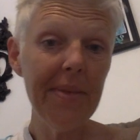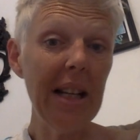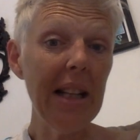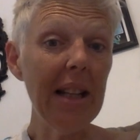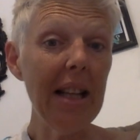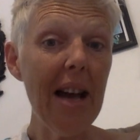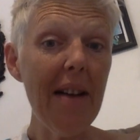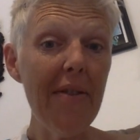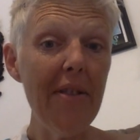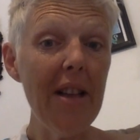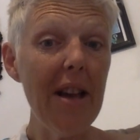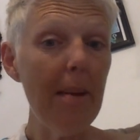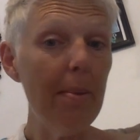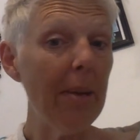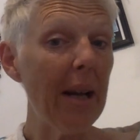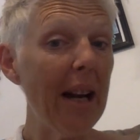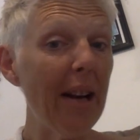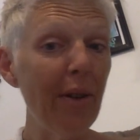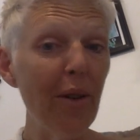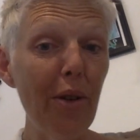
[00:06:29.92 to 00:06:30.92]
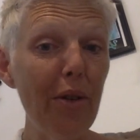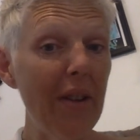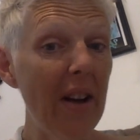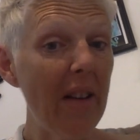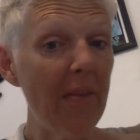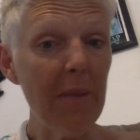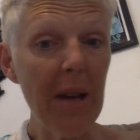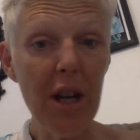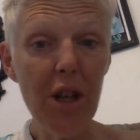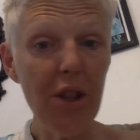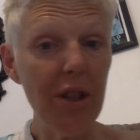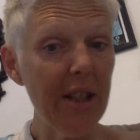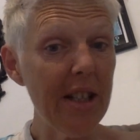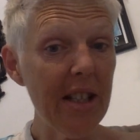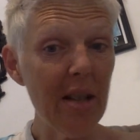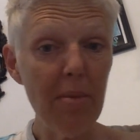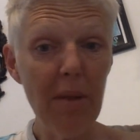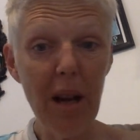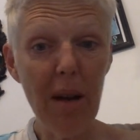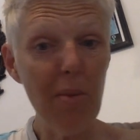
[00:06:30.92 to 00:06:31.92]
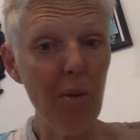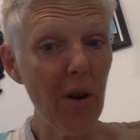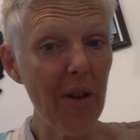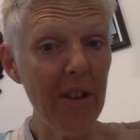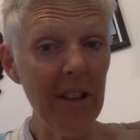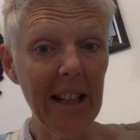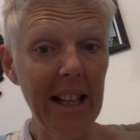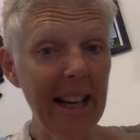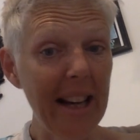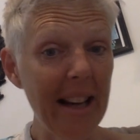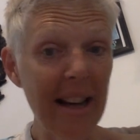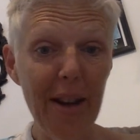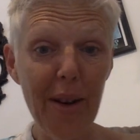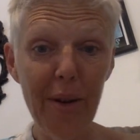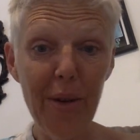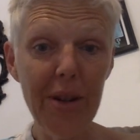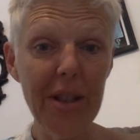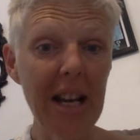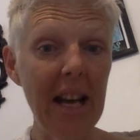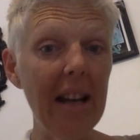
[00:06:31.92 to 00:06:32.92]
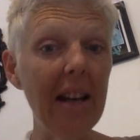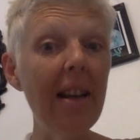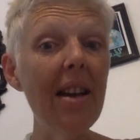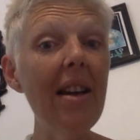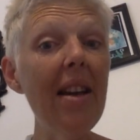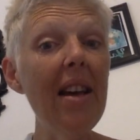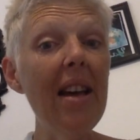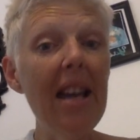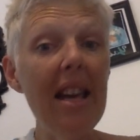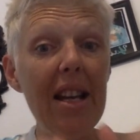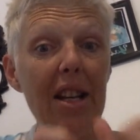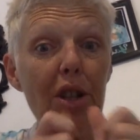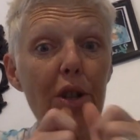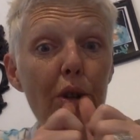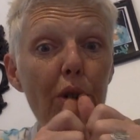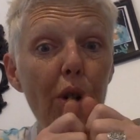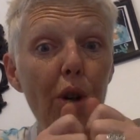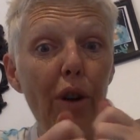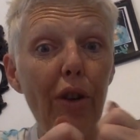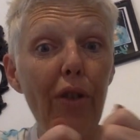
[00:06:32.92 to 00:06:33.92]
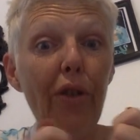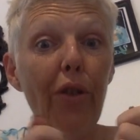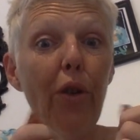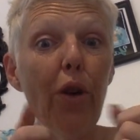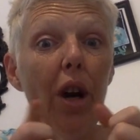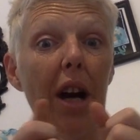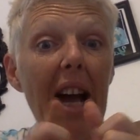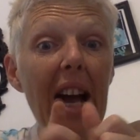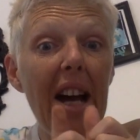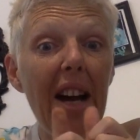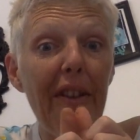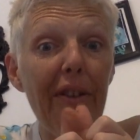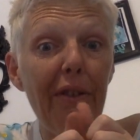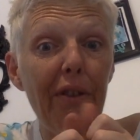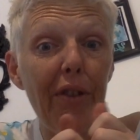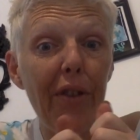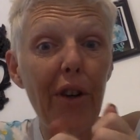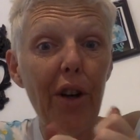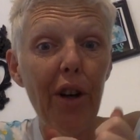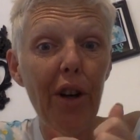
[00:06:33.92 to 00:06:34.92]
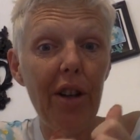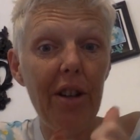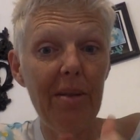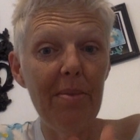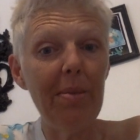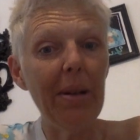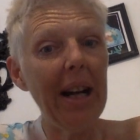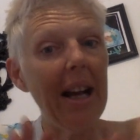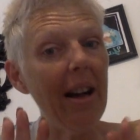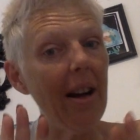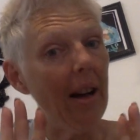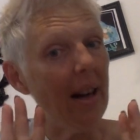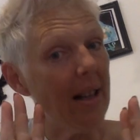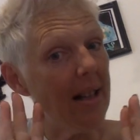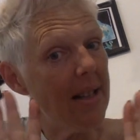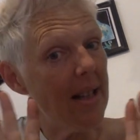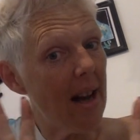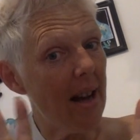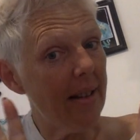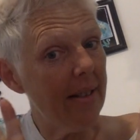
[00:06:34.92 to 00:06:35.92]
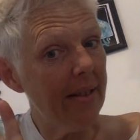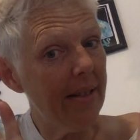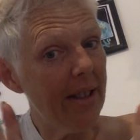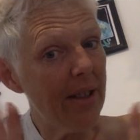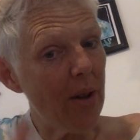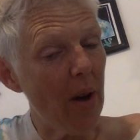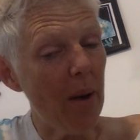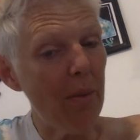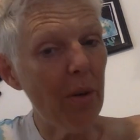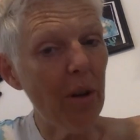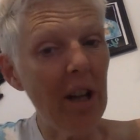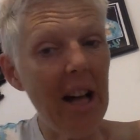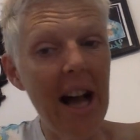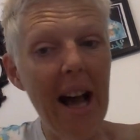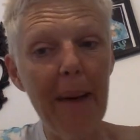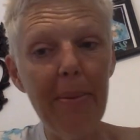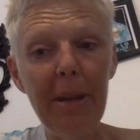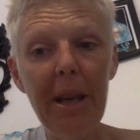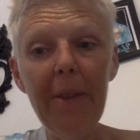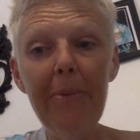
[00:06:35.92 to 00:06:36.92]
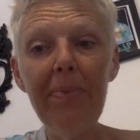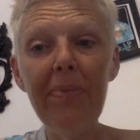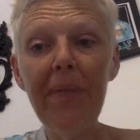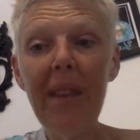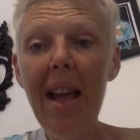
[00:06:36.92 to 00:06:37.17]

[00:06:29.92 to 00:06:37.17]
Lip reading: Love them, but I don't know if I have patience to make more than like 8 or 10. It took forever, but I got it done, so I'm real happy.